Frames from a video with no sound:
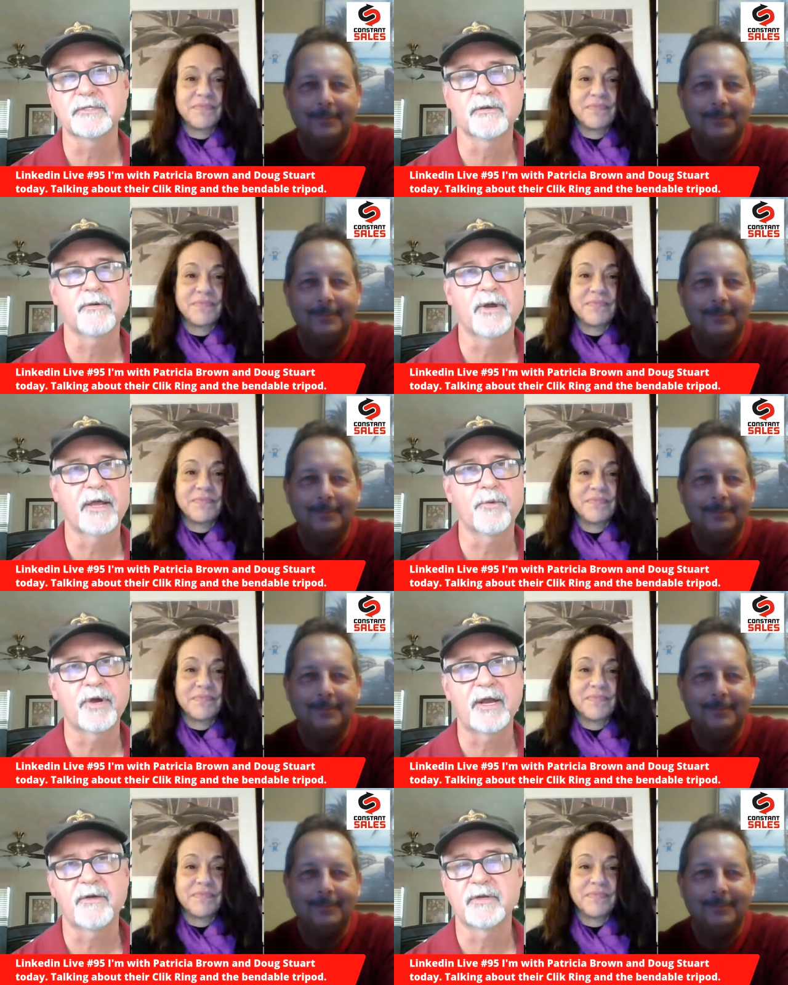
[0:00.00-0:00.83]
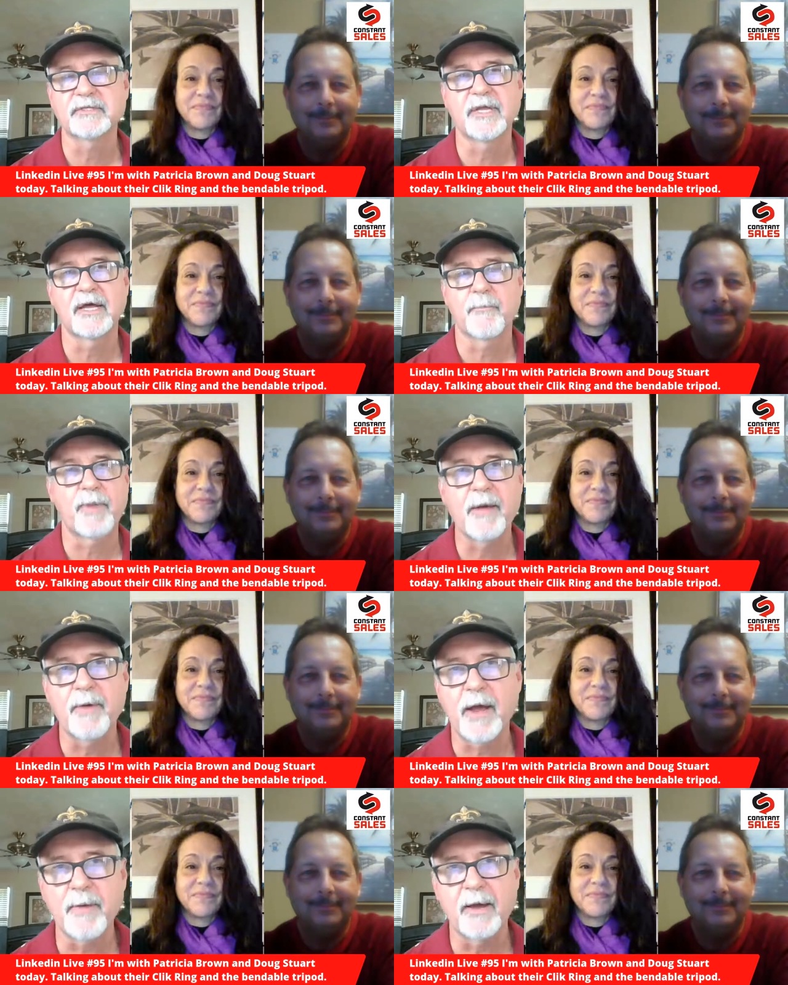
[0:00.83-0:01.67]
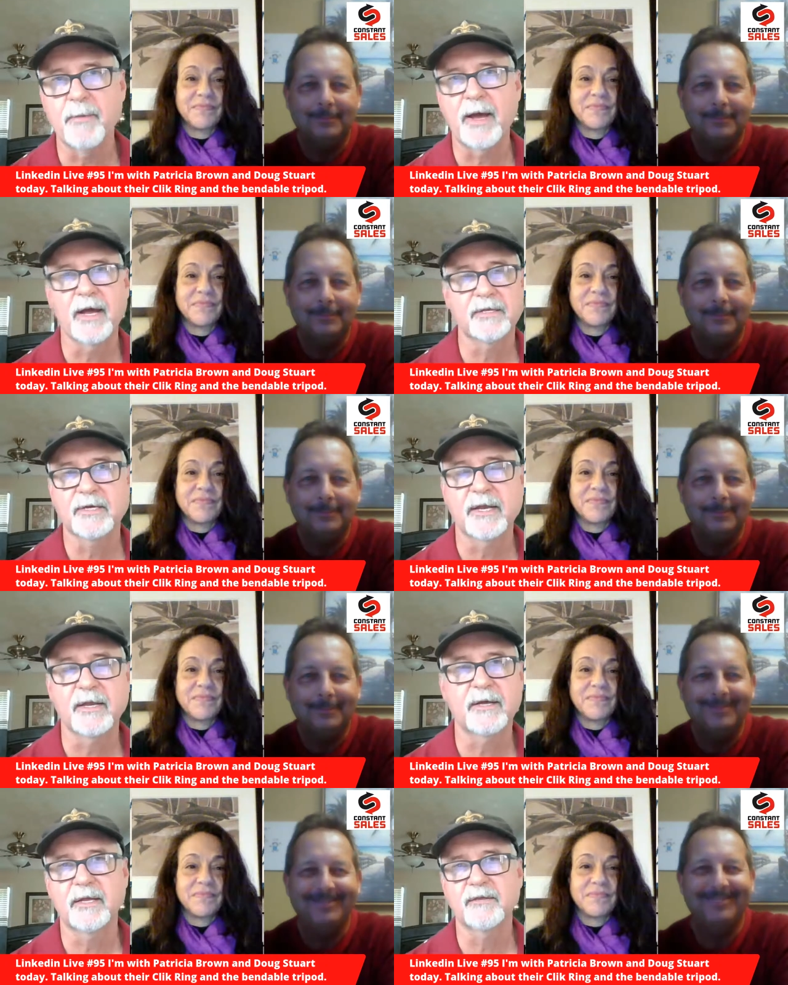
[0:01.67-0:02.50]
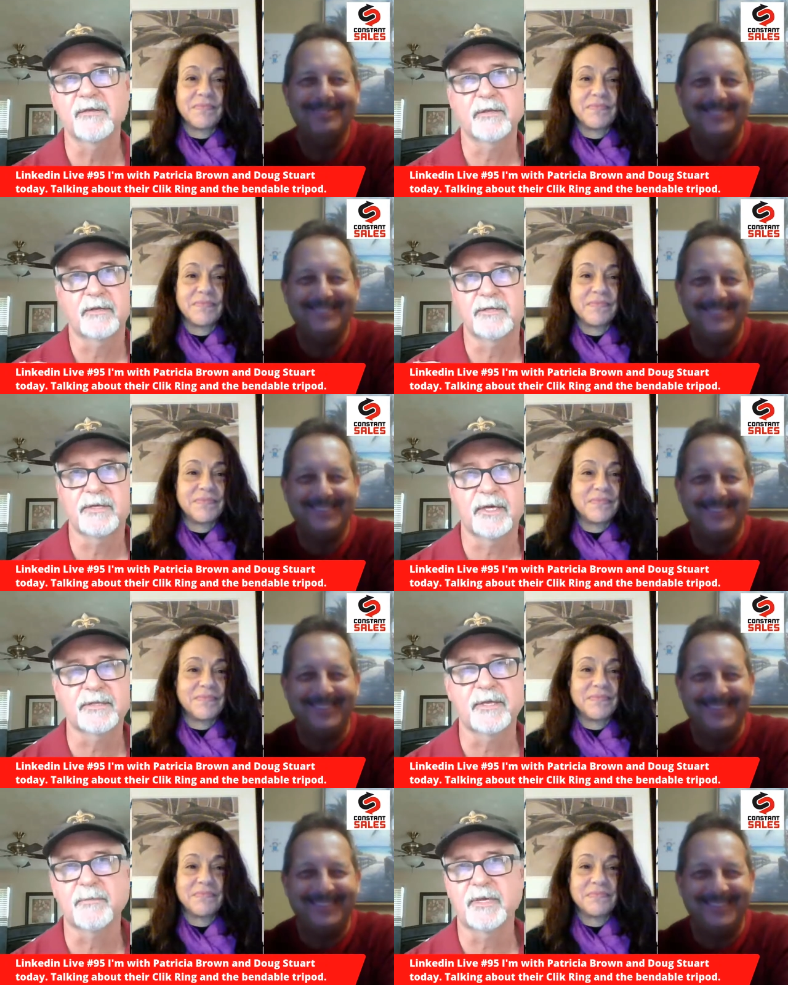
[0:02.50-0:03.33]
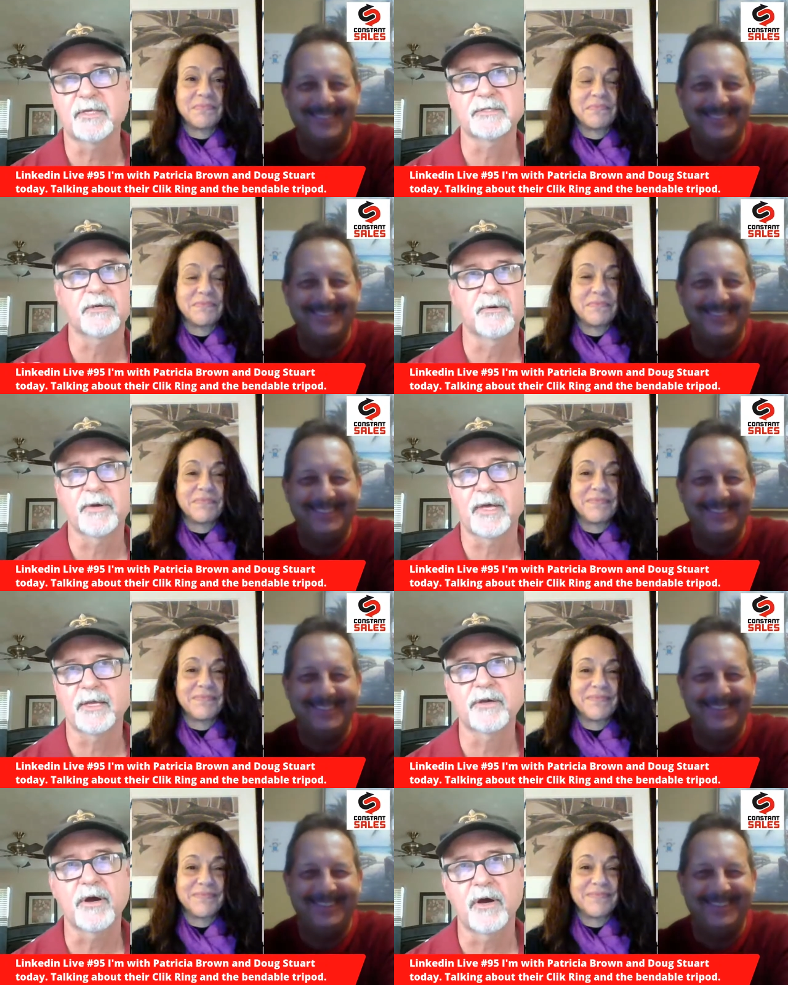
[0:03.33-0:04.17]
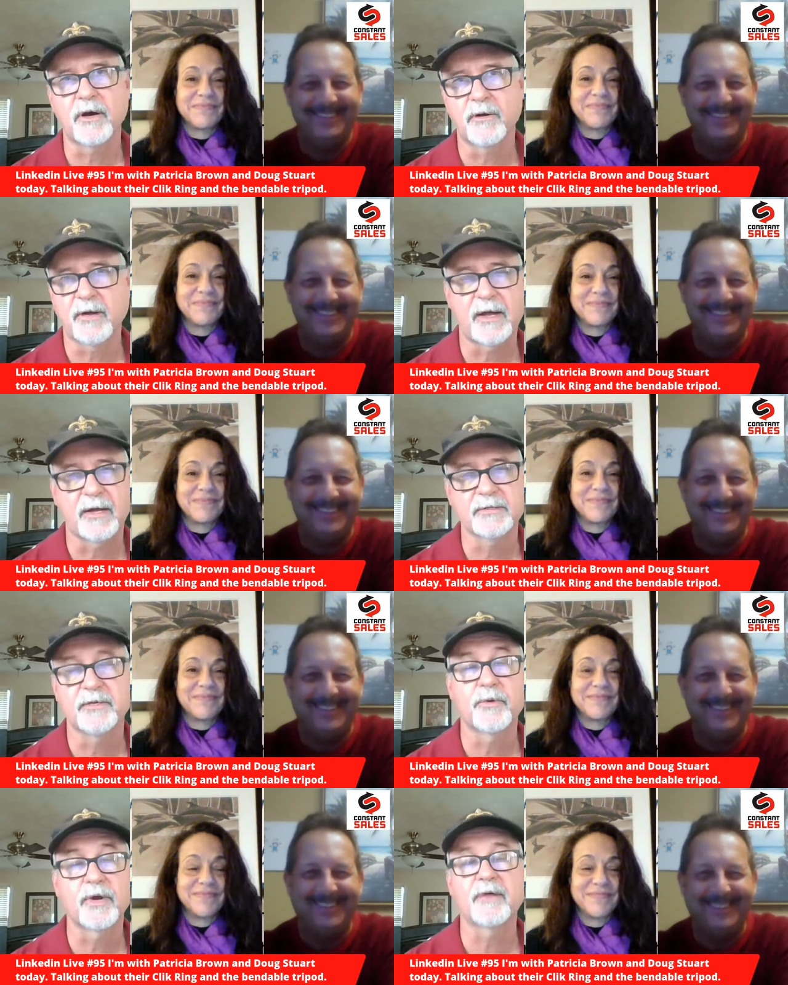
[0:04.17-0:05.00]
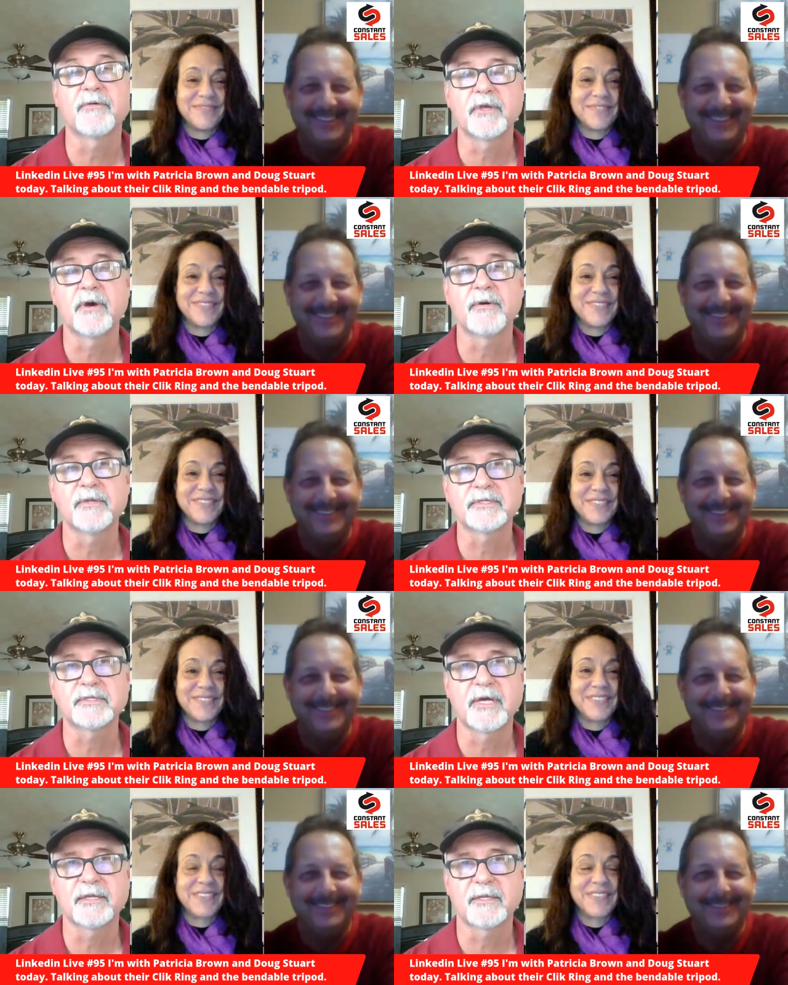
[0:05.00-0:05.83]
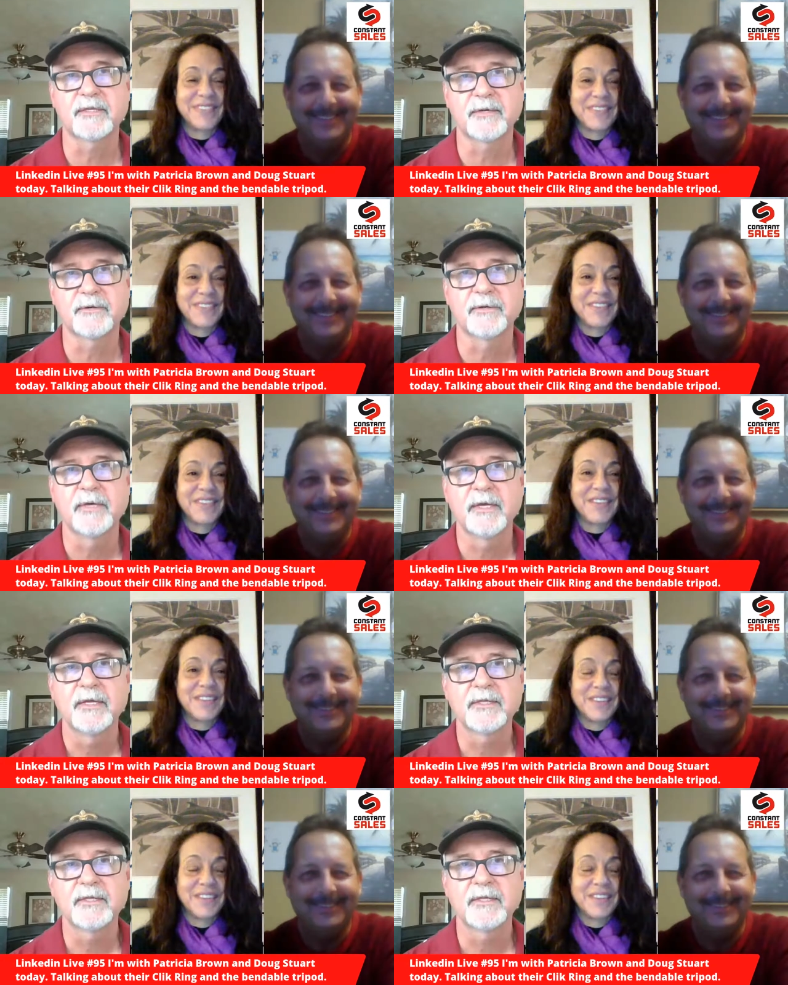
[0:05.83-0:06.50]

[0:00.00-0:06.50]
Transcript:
Speaker 1: Instagram, whatever. It's not a bye bye bye bye. You gotta uh, you got ten minutes to go ahead and call. Uh, you know whatever. No, this is not the deal.